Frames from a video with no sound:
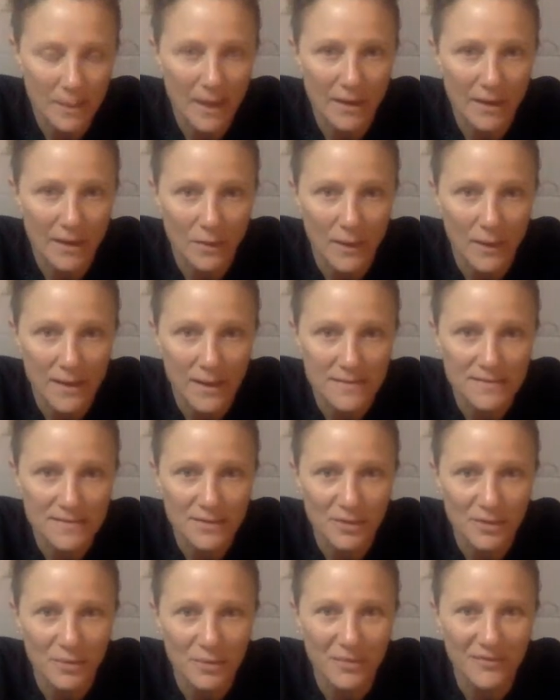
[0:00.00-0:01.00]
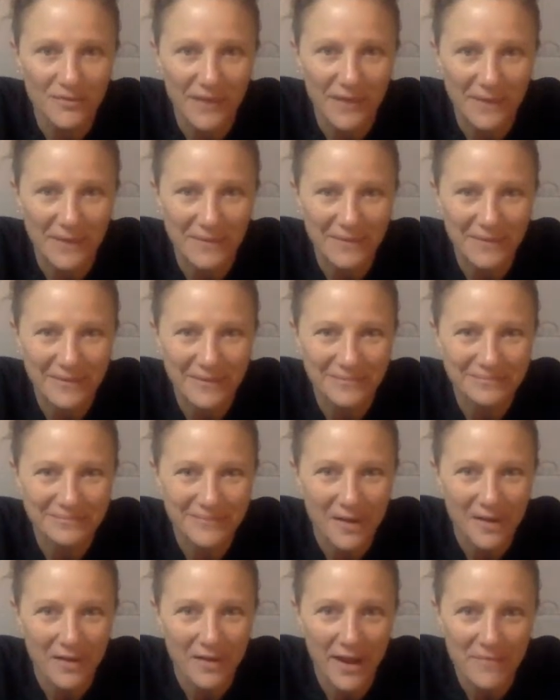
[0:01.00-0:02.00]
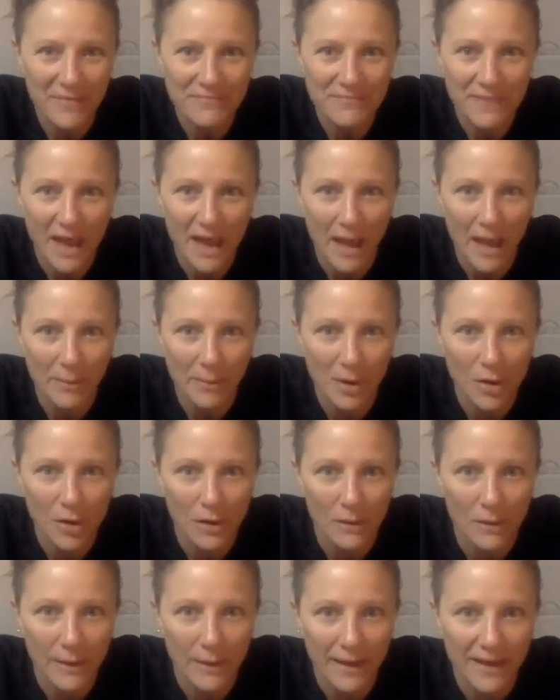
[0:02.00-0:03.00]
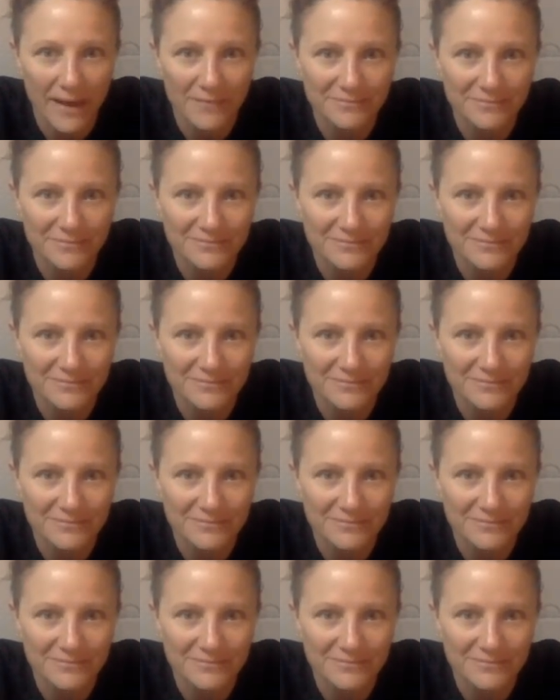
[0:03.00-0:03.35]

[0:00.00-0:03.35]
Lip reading: anyways, so you'll be fine with them, okay? Happy coil making.